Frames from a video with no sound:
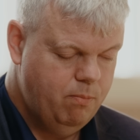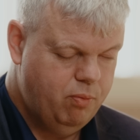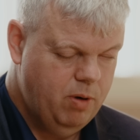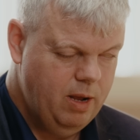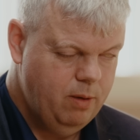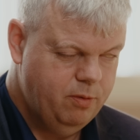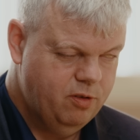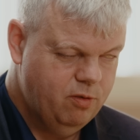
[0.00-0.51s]

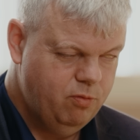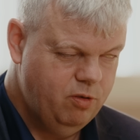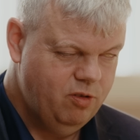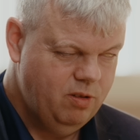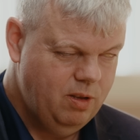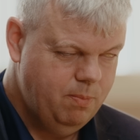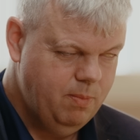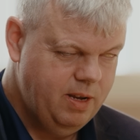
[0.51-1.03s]
Braille was
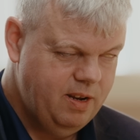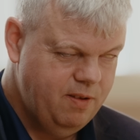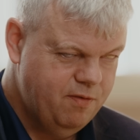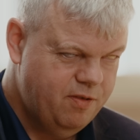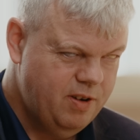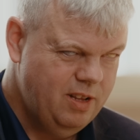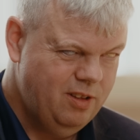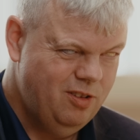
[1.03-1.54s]
originally made in
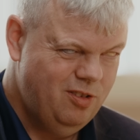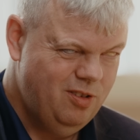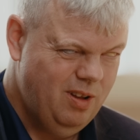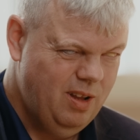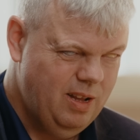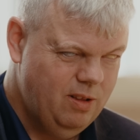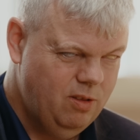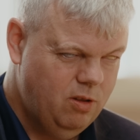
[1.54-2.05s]
French
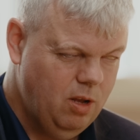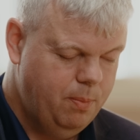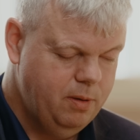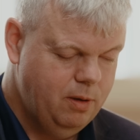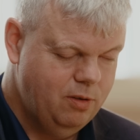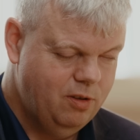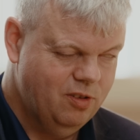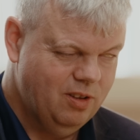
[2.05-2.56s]
and
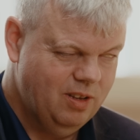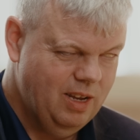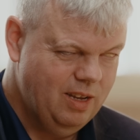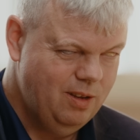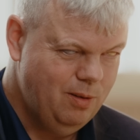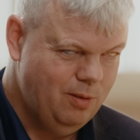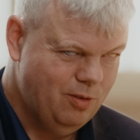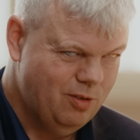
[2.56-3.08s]
W doesn't
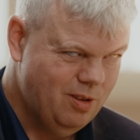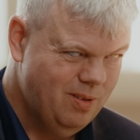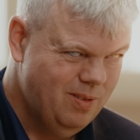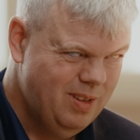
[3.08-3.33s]
get used.